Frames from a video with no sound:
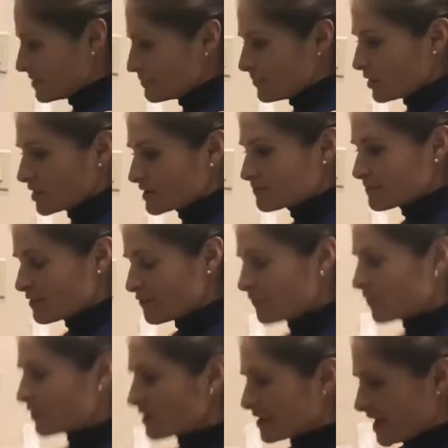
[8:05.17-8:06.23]
But
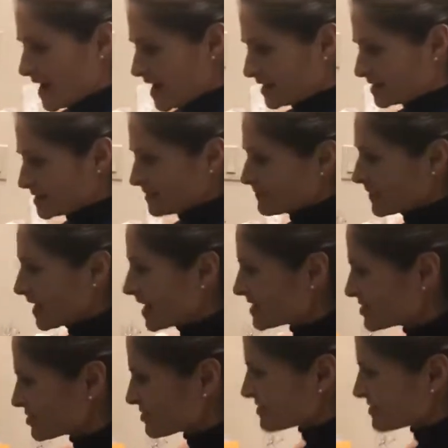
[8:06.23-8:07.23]
before that, I just